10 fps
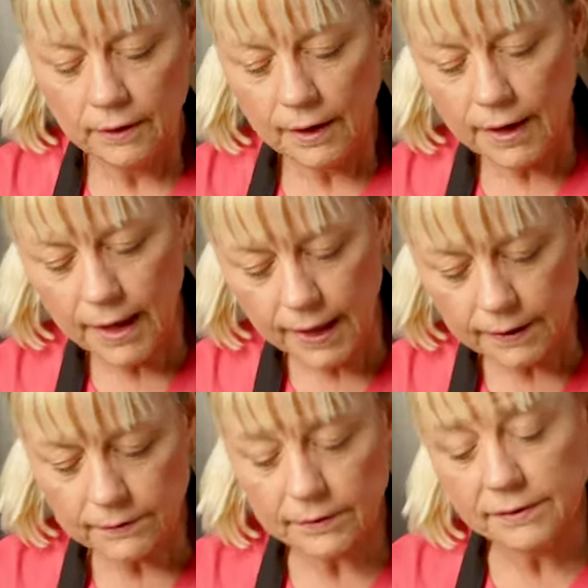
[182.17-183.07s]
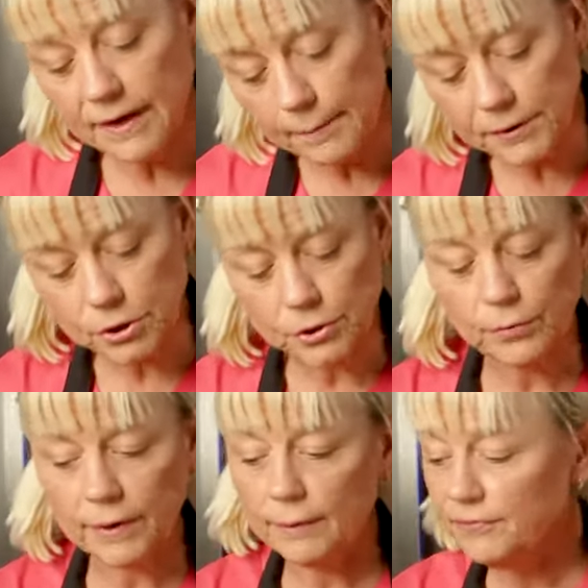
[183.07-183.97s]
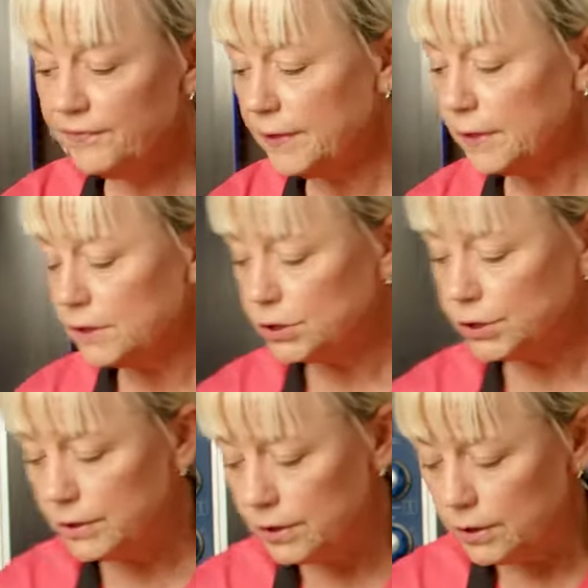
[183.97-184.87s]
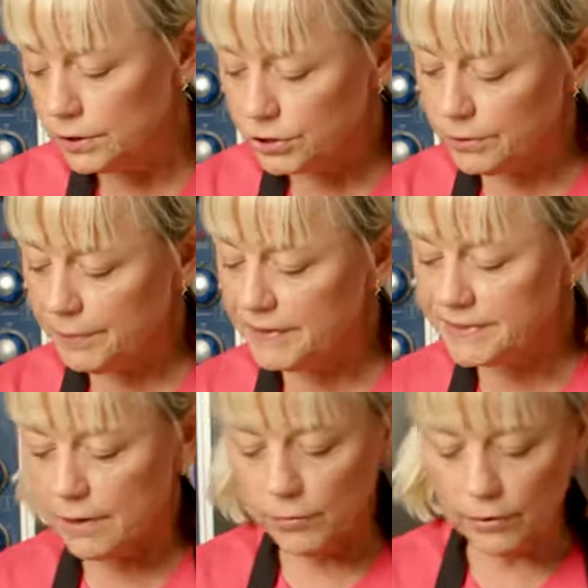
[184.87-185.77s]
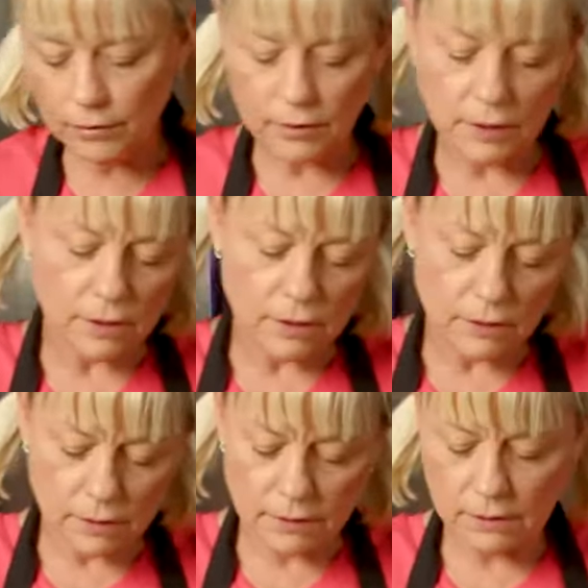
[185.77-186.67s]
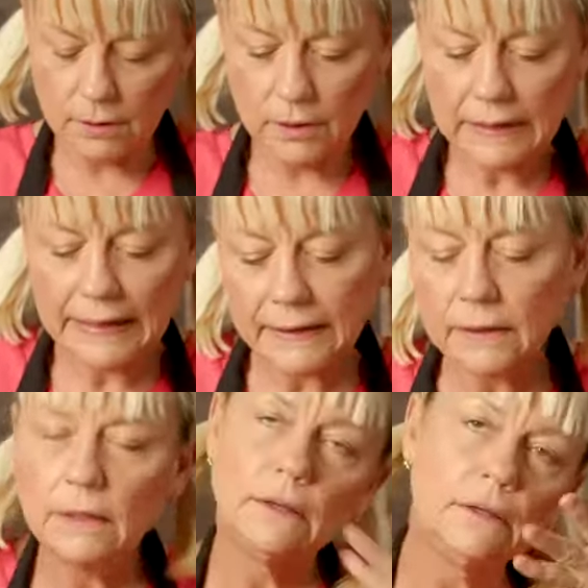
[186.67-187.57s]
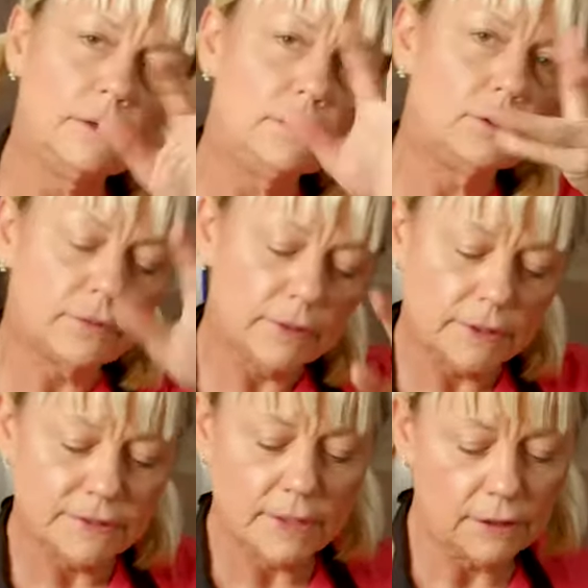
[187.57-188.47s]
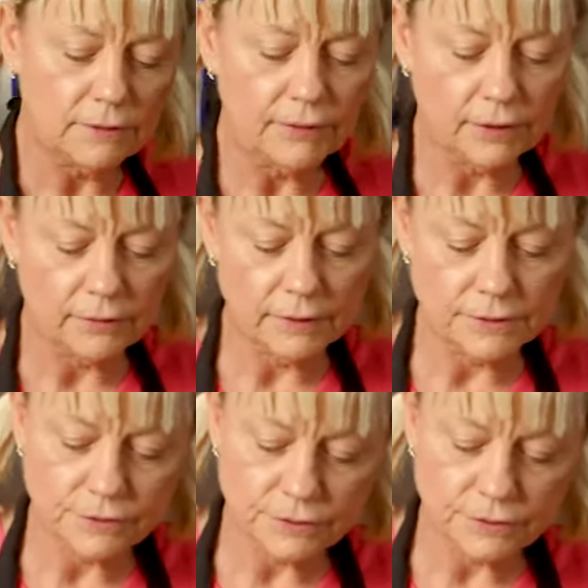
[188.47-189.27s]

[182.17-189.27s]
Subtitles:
And the temperature when I'm finished should be somewhere in 90 degrees, 93 degrees or